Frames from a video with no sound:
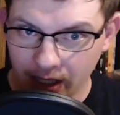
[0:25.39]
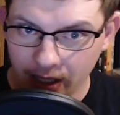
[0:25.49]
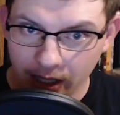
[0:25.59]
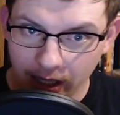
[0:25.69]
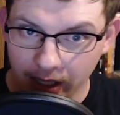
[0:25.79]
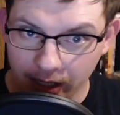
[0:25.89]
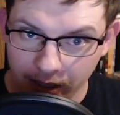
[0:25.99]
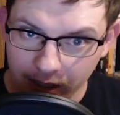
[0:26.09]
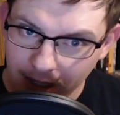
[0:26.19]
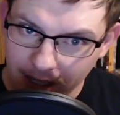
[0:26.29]
Heck,
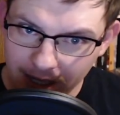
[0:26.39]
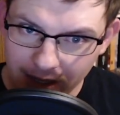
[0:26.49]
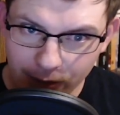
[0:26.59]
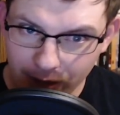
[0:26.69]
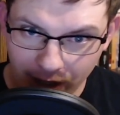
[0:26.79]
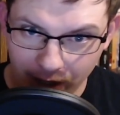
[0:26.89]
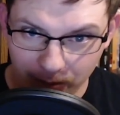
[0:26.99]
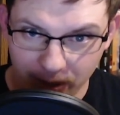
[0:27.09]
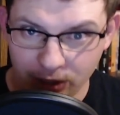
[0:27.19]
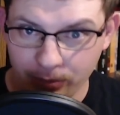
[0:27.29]
I don't care
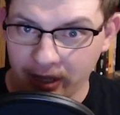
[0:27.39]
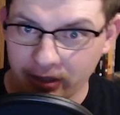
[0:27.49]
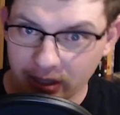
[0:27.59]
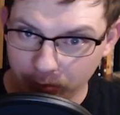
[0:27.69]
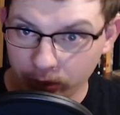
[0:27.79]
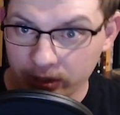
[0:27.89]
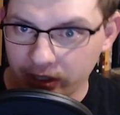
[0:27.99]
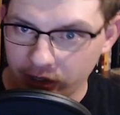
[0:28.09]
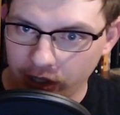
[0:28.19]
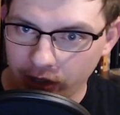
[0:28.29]
much about sports in
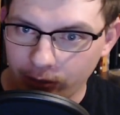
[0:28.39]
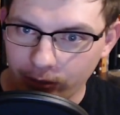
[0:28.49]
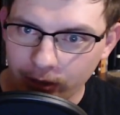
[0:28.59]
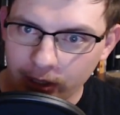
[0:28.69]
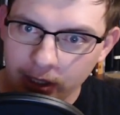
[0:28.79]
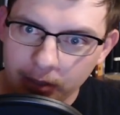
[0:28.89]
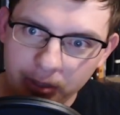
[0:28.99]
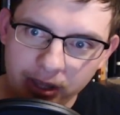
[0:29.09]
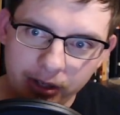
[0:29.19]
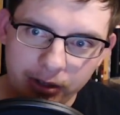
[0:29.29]
general, but
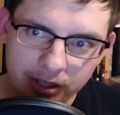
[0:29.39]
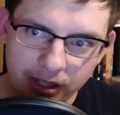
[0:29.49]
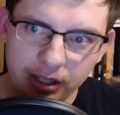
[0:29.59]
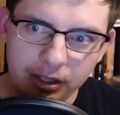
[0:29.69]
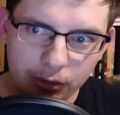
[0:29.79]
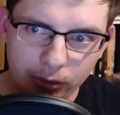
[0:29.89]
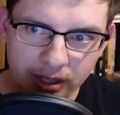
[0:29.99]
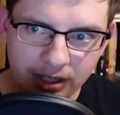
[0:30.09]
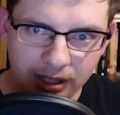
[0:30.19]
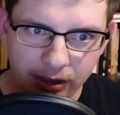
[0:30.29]
there is an
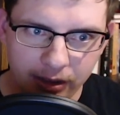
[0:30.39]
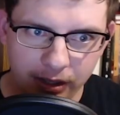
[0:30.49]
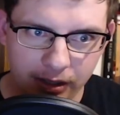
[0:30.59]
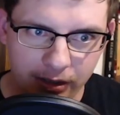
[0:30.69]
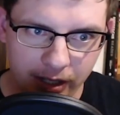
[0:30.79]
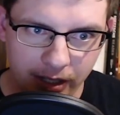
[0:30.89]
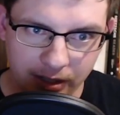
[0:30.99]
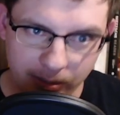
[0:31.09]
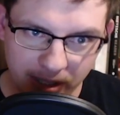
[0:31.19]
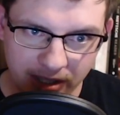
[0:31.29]
interesting thing that is
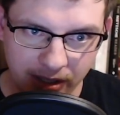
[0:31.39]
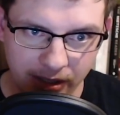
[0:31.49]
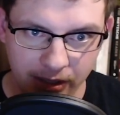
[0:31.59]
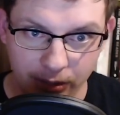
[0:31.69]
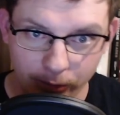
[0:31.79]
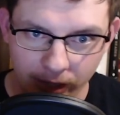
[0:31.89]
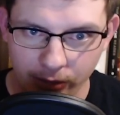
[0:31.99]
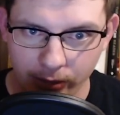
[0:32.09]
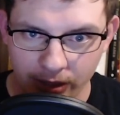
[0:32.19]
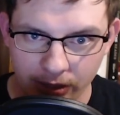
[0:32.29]
missing in the
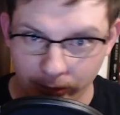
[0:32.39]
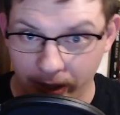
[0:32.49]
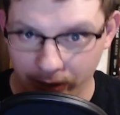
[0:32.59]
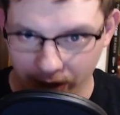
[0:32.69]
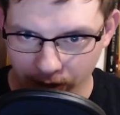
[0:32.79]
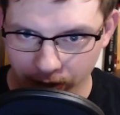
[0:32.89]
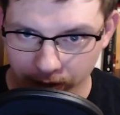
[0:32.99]
rhetoric surrounding all of